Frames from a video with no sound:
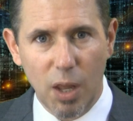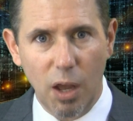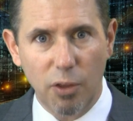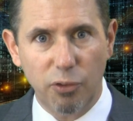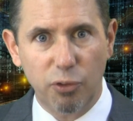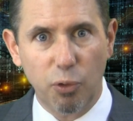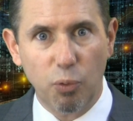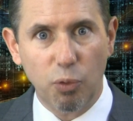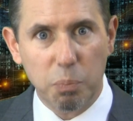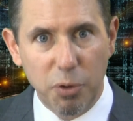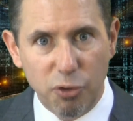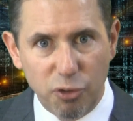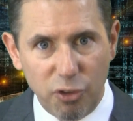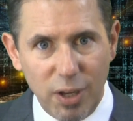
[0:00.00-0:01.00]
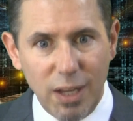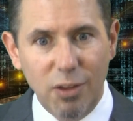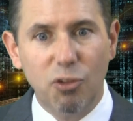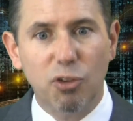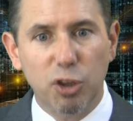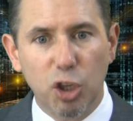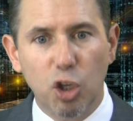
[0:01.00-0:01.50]
Uh, so
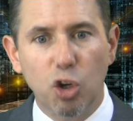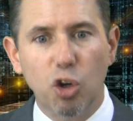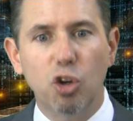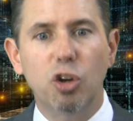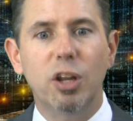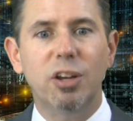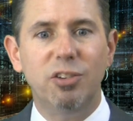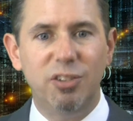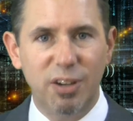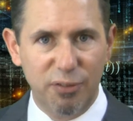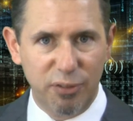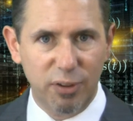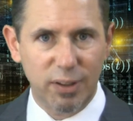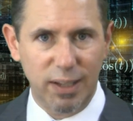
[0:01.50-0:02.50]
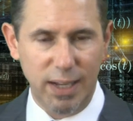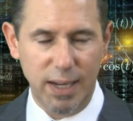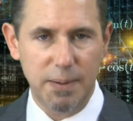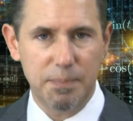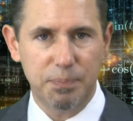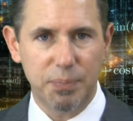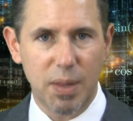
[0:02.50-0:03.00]
machines learn
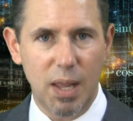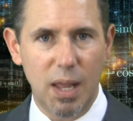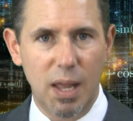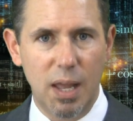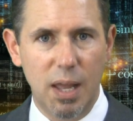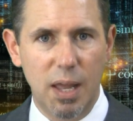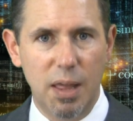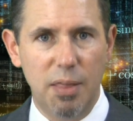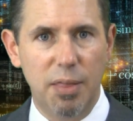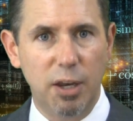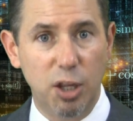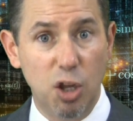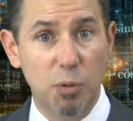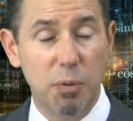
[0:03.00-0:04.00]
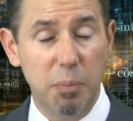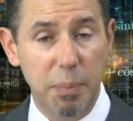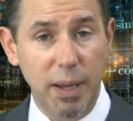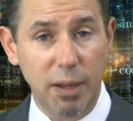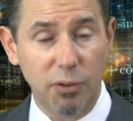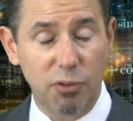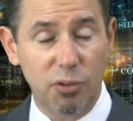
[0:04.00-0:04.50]
differently than human
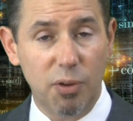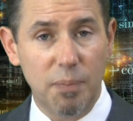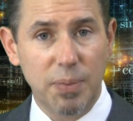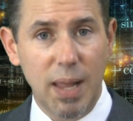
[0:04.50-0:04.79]
beings.